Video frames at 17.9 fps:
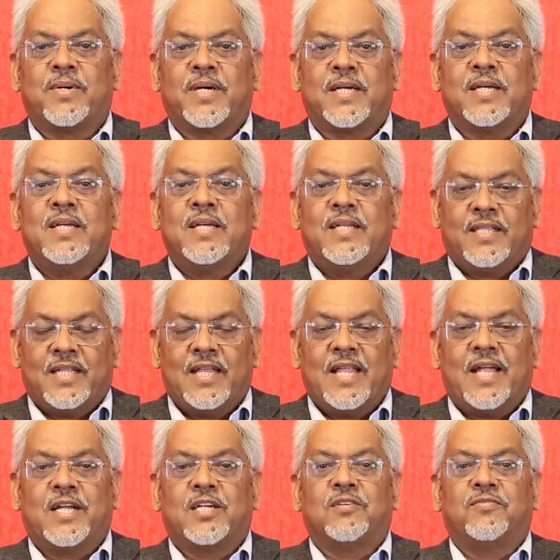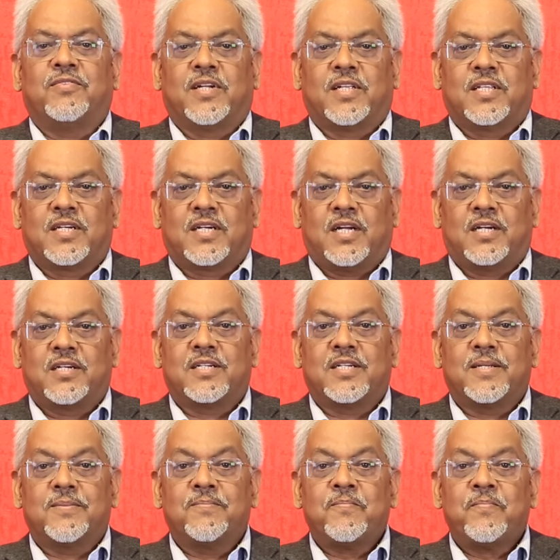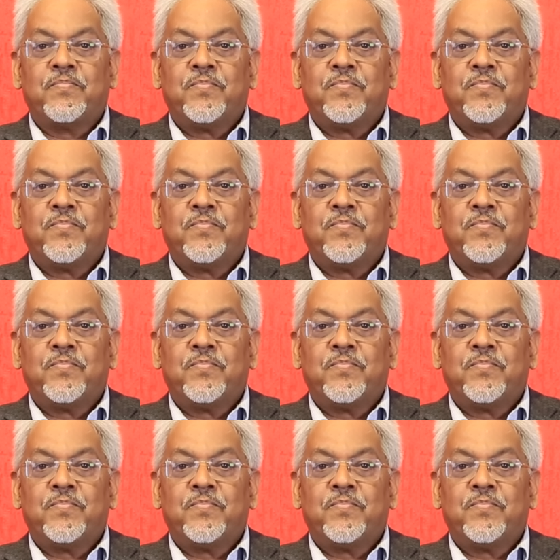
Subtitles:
by the land of another country.